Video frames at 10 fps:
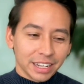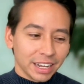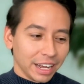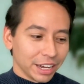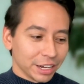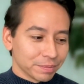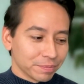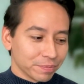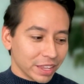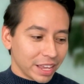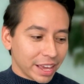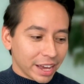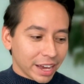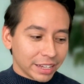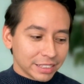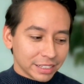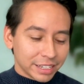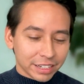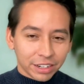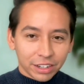AI is a
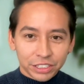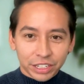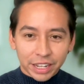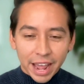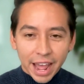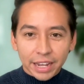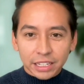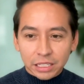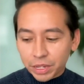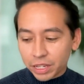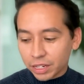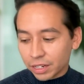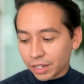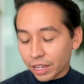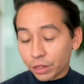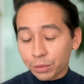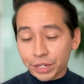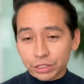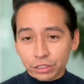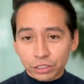technology that has been in the
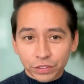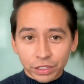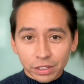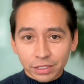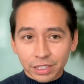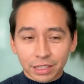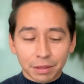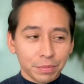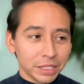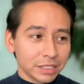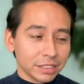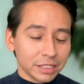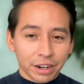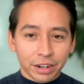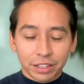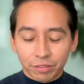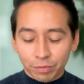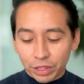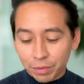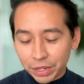research field, in the business in
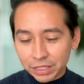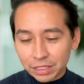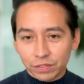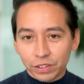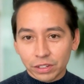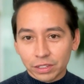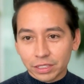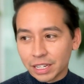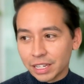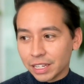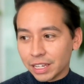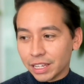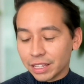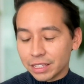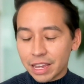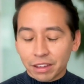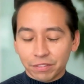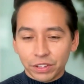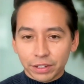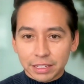the business field, in the tech
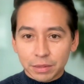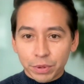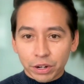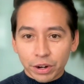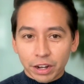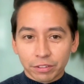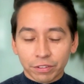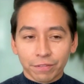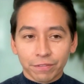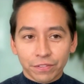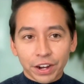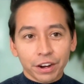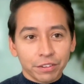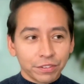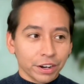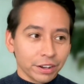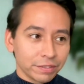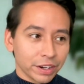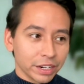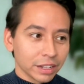field, has been around for a very, very,
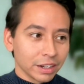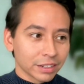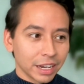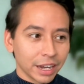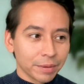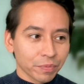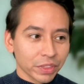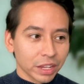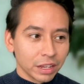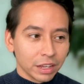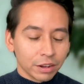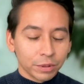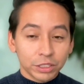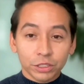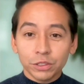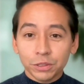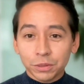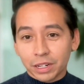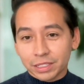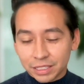very long time. What's
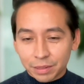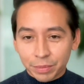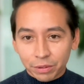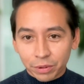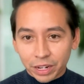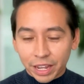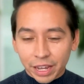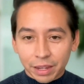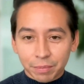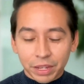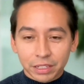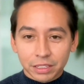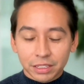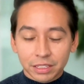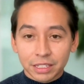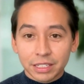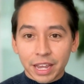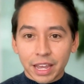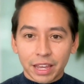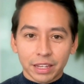nuanced about what AI means
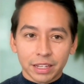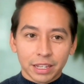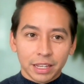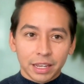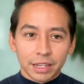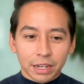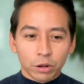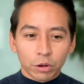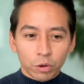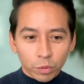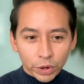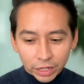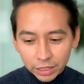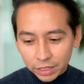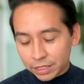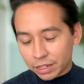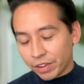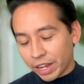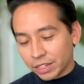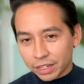today is how quickly it's
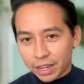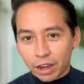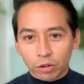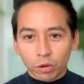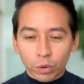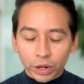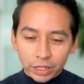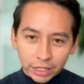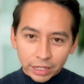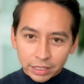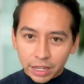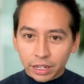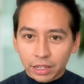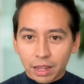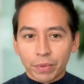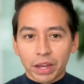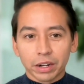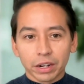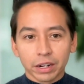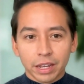advancing, how quickly it's getting a lot
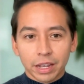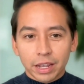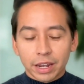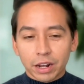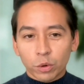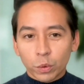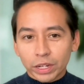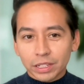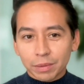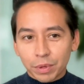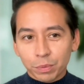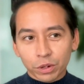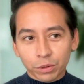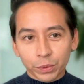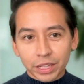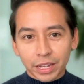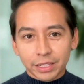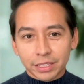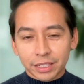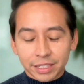better, and how quickly people are
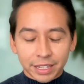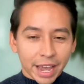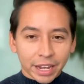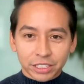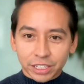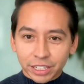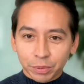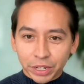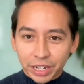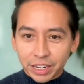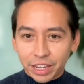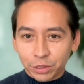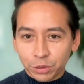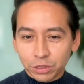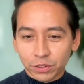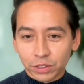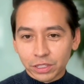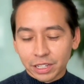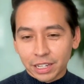realizing it's actually pretty dang useful.